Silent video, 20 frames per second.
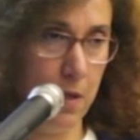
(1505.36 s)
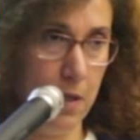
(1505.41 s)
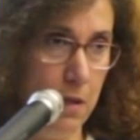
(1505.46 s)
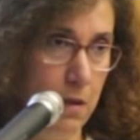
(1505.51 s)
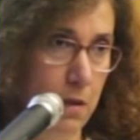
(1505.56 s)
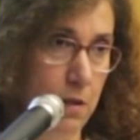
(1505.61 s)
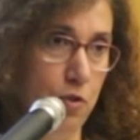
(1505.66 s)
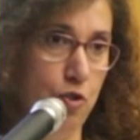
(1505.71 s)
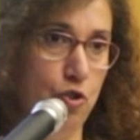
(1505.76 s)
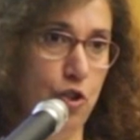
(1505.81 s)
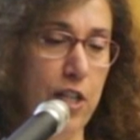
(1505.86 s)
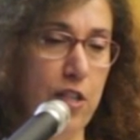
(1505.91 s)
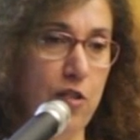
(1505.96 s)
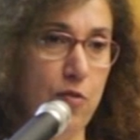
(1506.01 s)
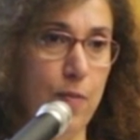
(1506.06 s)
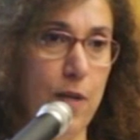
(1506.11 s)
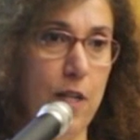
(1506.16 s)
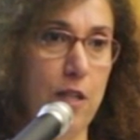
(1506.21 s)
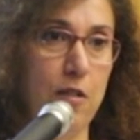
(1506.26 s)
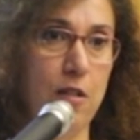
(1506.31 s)
uh,
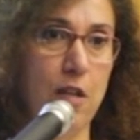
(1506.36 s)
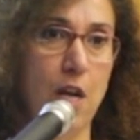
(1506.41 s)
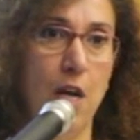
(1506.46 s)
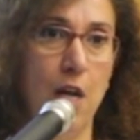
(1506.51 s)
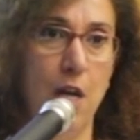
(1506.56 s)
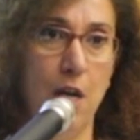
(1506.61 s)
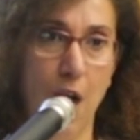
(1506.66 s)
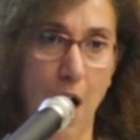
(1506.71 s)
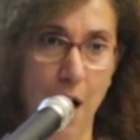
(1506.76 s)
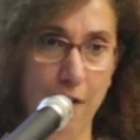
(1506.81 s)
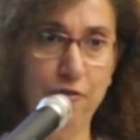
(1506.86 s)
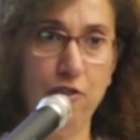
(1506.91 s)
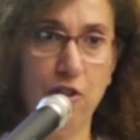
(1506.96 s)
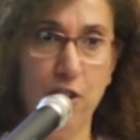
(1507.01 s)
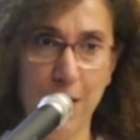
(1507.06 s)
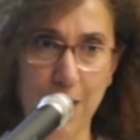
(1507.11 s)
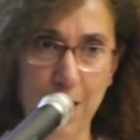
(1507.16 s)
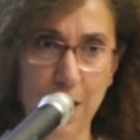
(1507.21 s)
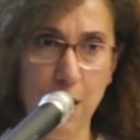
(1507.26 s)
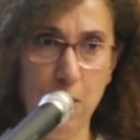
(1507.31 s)
treatment after
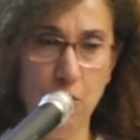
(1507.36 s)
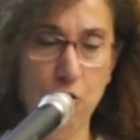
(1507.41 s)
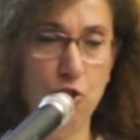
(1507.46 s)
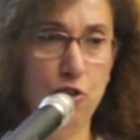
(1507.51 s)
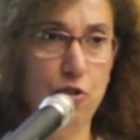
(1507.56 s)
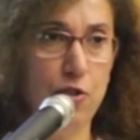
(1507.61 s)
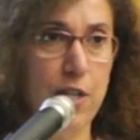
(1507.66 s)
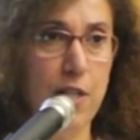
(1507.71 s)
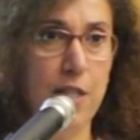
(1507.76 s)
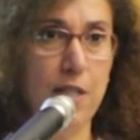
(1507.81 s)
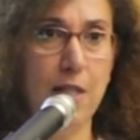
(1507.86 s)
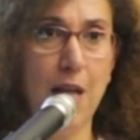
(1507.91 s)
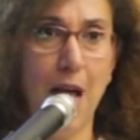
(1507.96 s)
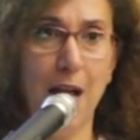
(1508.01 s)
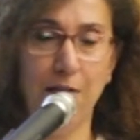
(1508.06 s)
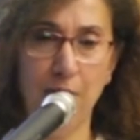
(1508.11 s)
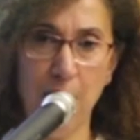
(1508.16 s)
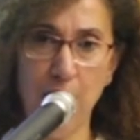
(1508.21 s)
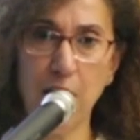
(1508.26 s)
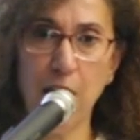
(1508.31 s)
his injuries,
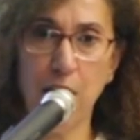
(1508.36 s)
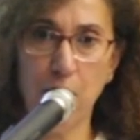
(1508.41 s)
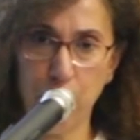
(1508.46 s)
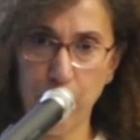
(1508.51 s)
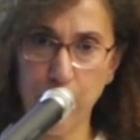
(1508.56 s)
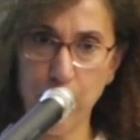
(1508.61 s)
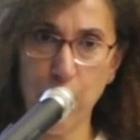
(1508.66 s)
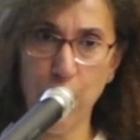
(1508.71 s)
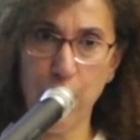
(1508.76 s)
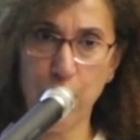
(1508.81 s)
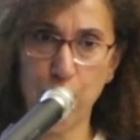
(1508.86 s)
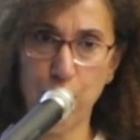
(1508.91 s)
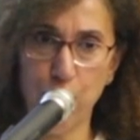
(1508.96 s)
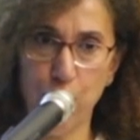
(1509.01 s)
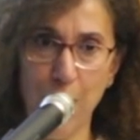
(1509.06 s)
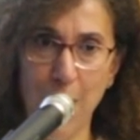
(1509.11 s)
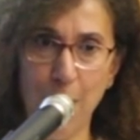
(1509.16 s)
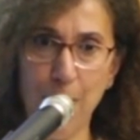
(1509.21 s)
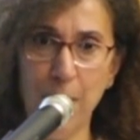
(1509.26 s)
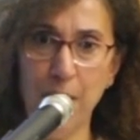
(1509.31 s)
and then he returned to
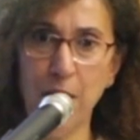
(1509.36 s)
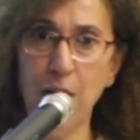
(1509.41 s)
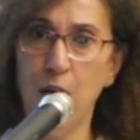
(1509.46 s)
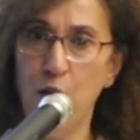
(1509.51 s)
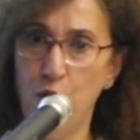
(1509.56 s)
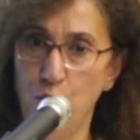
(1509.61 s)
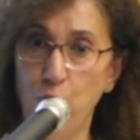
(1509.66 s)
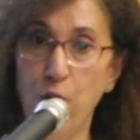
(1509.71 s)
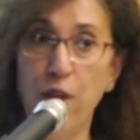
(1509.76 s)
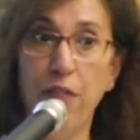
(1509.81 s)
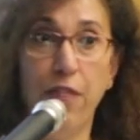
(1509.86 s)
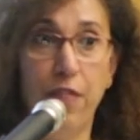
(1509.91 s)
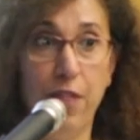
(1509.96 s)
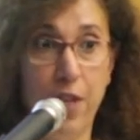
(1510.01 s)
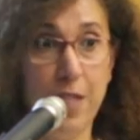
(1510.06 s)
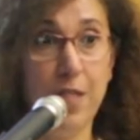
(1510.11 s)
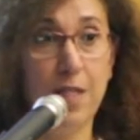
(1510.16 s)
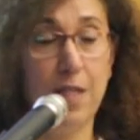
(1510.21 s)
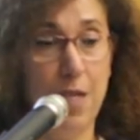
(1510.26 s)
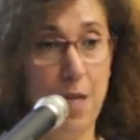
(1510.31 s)
Yemen with
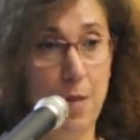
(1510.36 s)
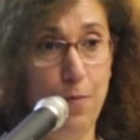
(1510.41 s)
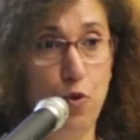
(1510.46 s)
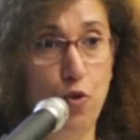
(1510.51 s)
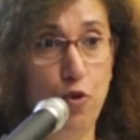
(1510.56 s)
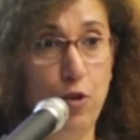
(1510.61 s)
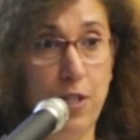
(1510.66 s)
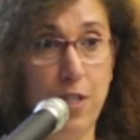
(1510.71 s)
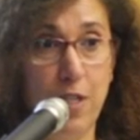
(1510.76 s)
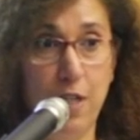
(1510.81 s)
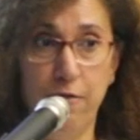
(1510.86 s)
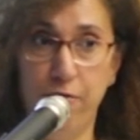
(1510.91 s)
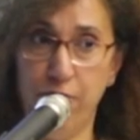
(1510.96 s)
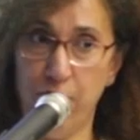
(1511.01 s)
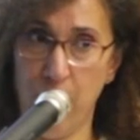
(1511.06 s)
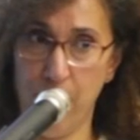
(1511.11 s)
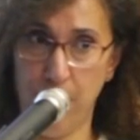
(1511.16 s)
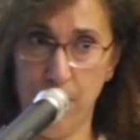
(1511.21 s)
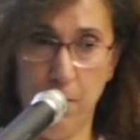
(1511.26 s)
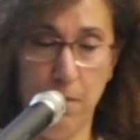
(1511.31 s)
this immunity
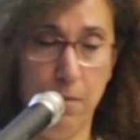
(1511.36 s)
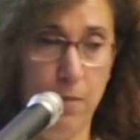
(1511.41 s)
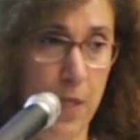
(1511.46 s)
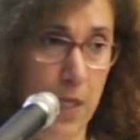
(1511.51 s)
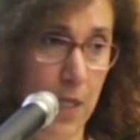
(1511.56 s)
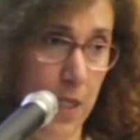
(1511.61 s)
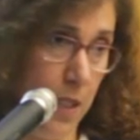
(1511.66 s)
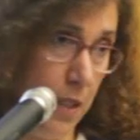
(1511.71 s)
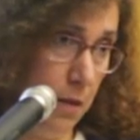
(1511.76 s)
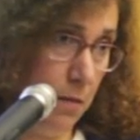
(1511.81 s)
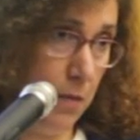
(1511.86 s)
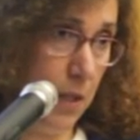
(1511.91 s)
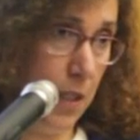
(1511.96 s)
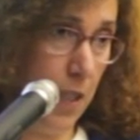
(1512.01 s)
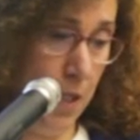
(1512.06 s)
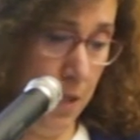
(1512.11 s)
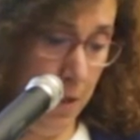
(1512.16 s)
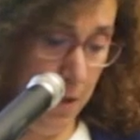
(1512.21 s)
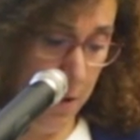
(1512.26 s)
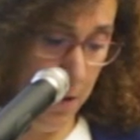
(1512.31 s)
from being
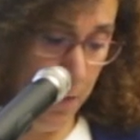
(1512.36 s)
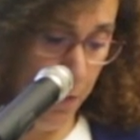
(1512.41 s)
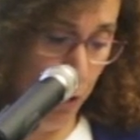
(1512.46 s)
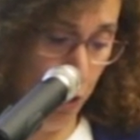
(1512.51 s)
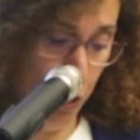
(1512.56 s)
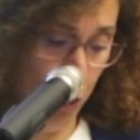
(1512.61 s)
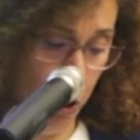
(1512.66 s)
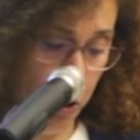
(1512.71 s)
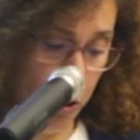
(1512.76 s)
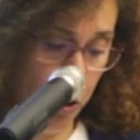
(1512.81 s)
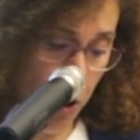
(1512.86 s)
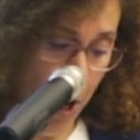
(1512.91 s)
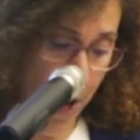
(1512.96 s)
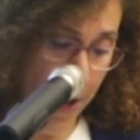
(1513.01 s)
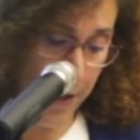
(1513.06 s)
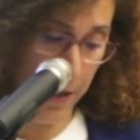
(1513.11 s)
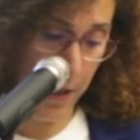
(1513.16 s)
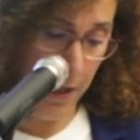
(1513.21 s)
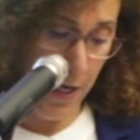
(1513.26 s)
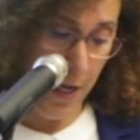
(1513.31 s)
uh, put on
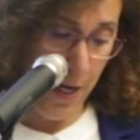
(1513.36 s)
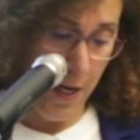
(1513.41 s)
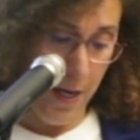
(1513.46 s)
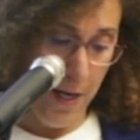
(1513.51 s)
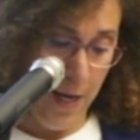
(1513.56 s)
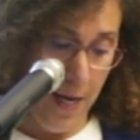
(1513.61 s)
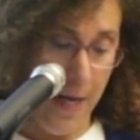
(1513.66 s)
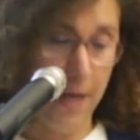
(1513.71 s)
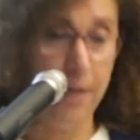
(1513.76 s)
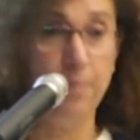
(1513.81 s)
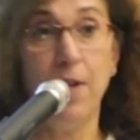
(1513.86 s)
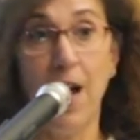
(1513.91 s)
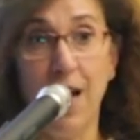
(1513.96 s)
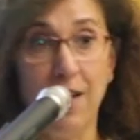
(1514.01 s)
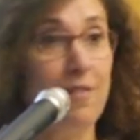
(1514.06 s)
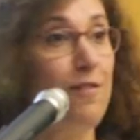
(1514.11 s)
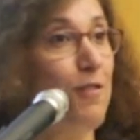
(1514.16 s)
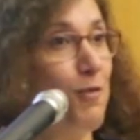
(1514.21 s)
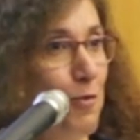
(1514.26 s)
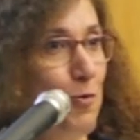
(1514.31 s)
trial. Um,
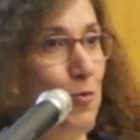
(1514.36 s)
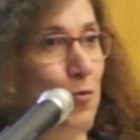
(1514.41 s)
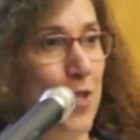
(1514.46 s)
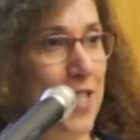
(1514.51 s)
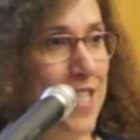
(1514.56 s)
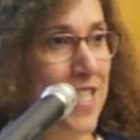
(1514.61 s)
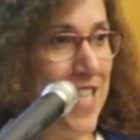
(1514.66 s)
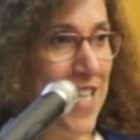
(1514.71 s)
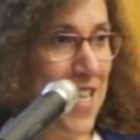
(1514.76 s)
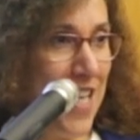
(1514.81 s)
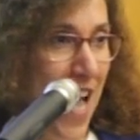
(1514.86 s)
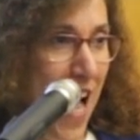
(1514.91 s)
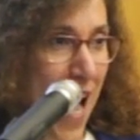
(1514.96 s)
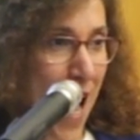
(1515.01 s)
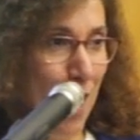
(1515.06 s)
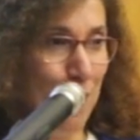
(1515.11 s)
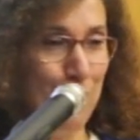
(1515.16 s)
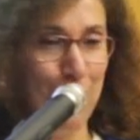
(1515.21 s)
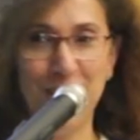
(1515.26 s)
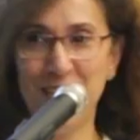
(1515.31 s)
and we see
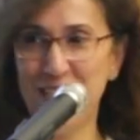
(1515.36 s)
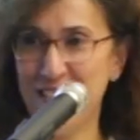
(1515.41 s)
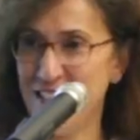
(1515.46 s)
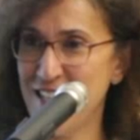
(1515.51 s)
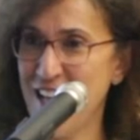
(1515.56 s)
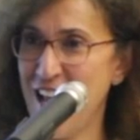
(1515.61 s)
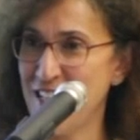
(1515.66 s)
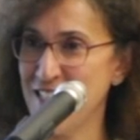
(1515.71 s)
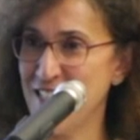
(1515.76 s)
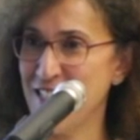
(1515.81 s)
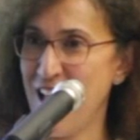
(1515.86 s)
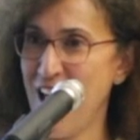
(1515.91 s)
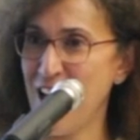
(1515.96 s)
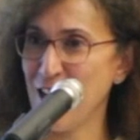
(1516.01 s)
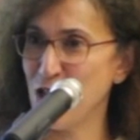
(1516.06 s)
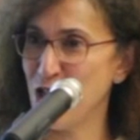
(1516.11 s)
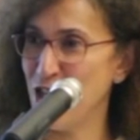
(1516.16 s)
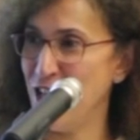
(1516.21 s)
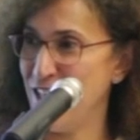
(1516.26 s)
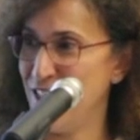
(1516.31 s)
how this has
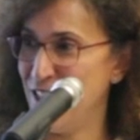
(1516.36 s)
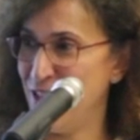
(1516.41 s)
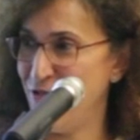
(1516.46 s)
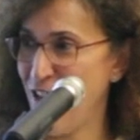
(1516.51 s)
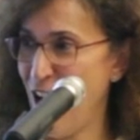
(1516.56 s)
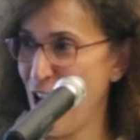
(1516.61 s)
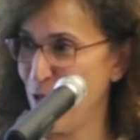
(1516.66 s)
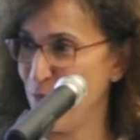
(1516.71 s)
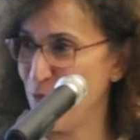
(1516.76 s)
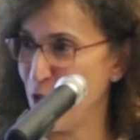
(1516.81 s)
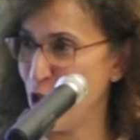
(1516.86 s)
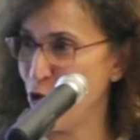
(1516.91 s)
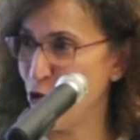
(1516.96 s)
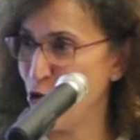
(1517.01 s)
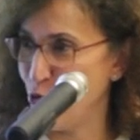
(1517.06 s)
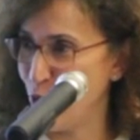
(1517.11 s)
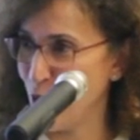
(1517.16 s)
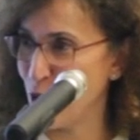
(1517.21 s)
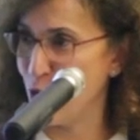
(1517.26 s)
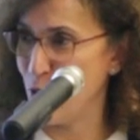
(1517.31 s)
actually developed
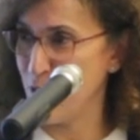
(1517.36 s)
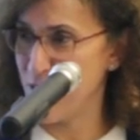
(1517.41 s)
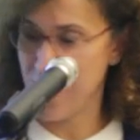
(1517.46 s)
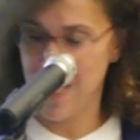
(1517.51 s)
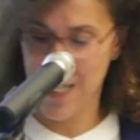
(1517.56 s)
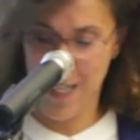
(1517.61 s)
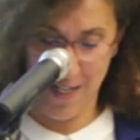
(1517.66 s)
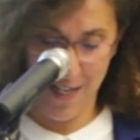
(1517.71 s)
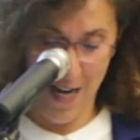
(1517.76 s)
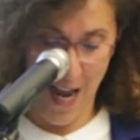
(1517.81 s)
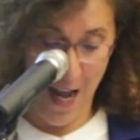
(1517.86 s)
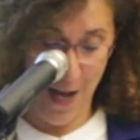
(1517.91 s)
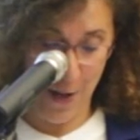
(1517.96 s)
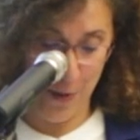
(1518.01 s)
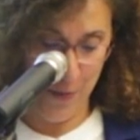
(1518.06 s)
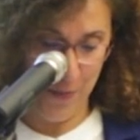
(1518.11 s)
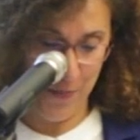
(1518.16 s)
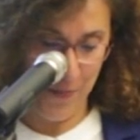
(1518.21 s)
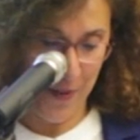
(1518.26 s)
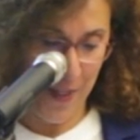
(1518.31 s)
into what we see
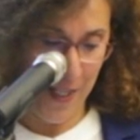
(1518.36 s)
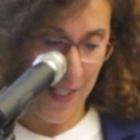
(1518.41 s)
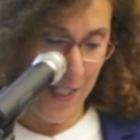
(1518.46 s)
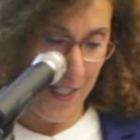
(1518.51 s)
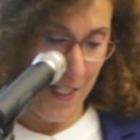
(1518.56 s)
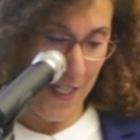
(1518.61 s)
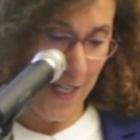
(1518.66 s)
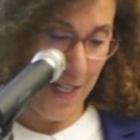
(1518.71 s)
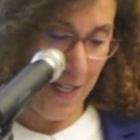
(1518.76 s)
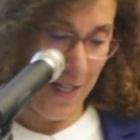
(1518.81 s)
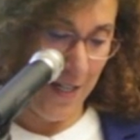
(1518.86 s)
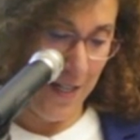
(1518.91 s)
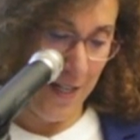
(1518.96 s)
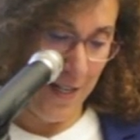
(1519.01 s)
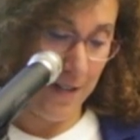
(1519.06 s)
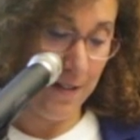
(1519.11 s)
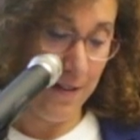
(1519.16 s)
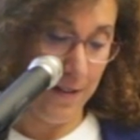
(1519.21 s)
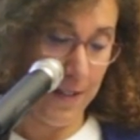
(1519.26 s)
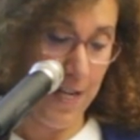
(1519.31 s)
now, uh,
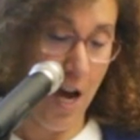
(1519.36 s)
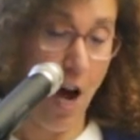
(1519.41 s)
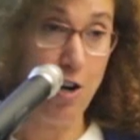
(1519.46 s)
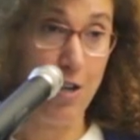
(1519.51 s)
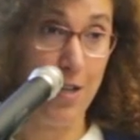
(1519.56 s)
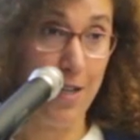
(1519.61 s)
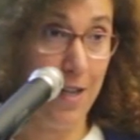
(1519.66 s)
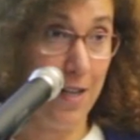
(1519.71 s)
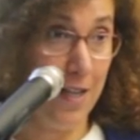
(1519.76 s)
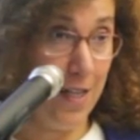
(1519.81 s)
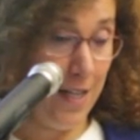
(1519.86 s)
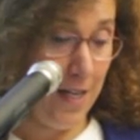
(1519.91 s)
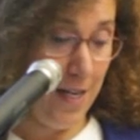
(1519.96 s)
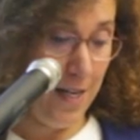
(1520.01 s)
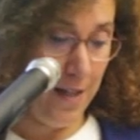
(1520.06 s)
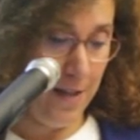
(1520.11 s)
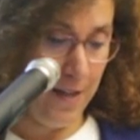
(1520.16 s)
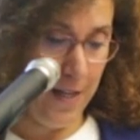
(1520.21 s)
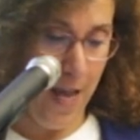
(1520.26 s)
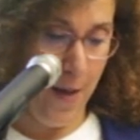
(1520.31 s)
uh currently
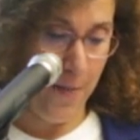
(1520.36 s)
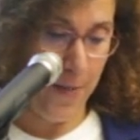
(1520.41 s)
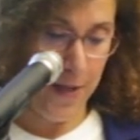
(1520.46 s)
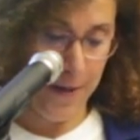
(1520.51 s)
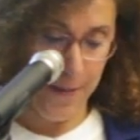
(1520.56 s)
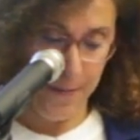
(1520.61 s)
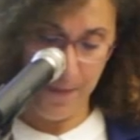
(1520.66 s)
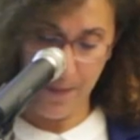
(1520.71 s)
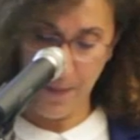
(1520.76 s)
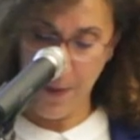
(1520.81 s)
in Yemen.